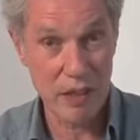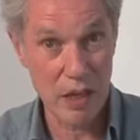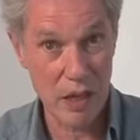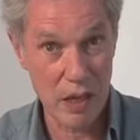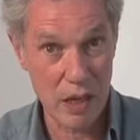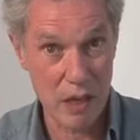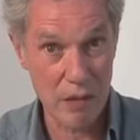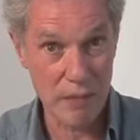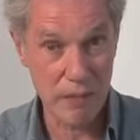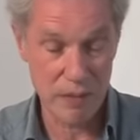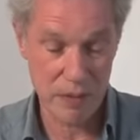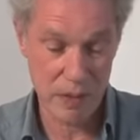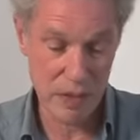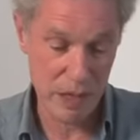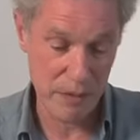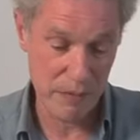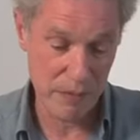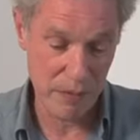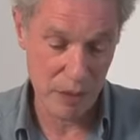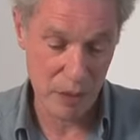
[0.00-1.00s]
half and
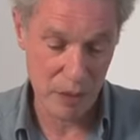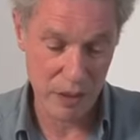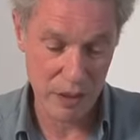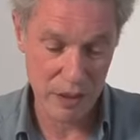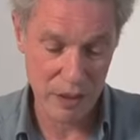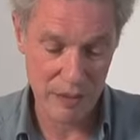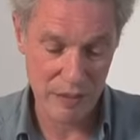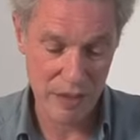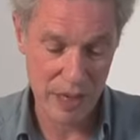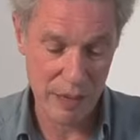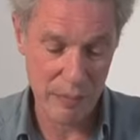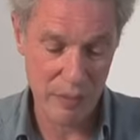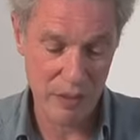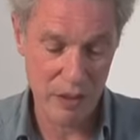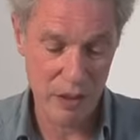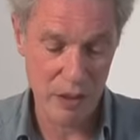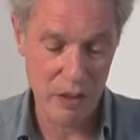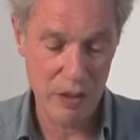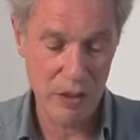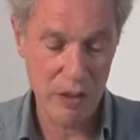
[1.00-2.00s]
then folding the tabs
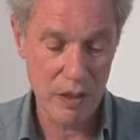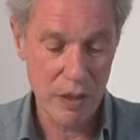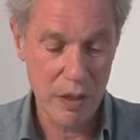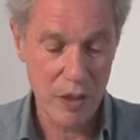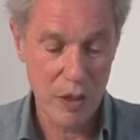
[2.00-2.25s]
on,